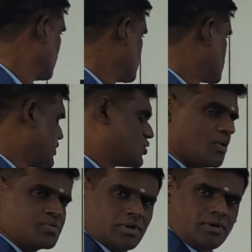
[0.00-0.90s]
So which
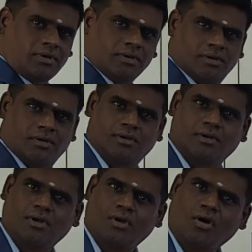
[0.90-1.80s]
option?
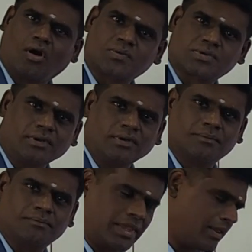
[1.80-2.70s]

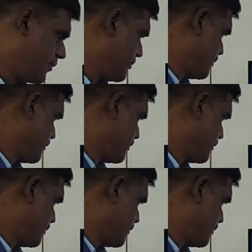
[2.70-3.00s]
Option B.